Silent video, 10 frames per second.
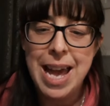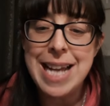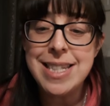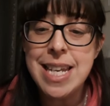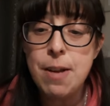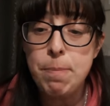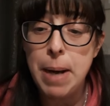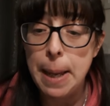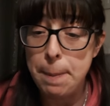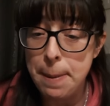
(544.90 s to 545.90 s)
a tin of
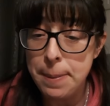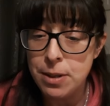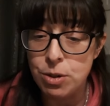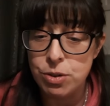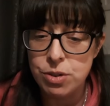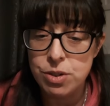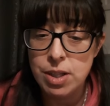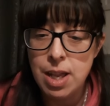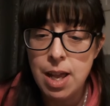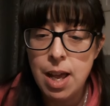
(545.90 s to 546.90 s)
black peppercorns,
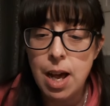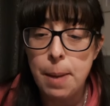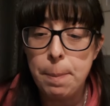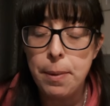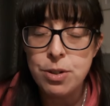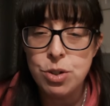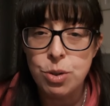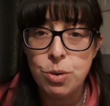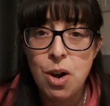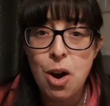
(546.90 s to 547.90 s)
a
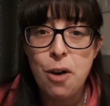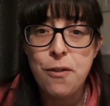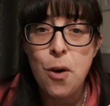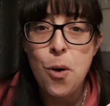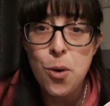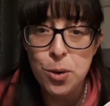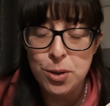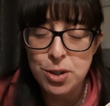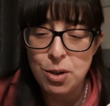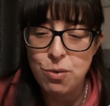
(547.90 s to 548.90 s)
bottle of
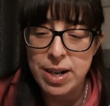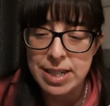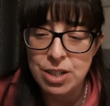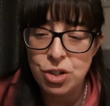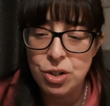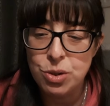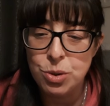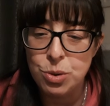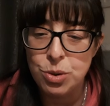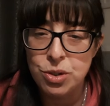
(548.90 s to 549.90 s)
horseradish
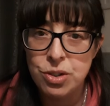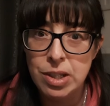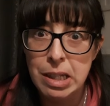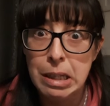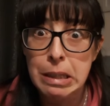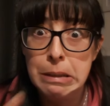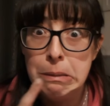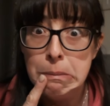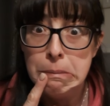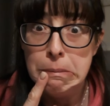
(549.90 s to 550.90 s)
sauce,
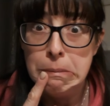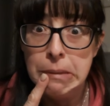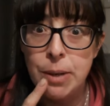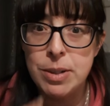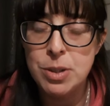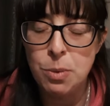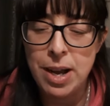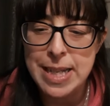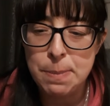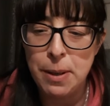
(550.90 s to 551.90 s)
I wonder
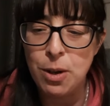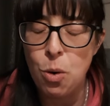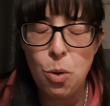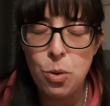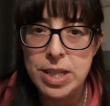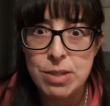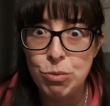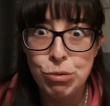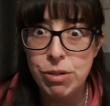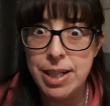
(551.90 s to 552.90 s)
why he's putting all these
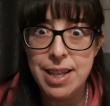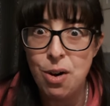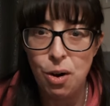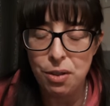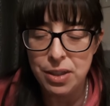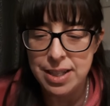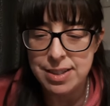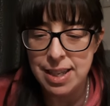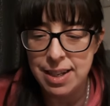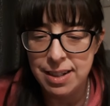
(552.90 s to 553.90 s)
really hot
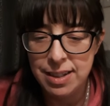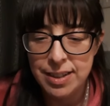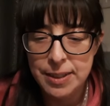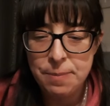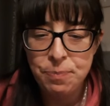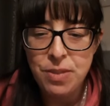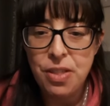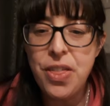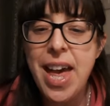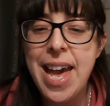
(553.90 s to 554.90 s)
things in.
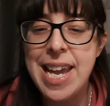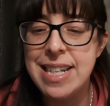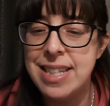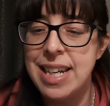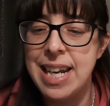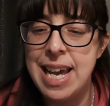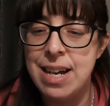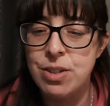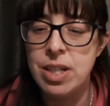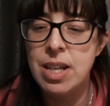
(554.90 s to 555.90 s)
There, he said
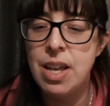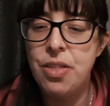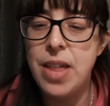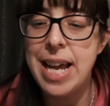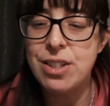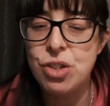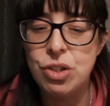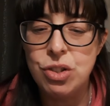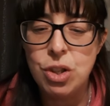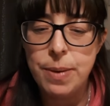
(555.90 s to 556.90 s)
aloud. That
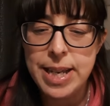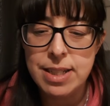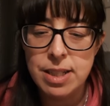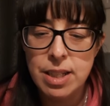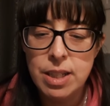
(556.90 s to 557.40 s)
should do it.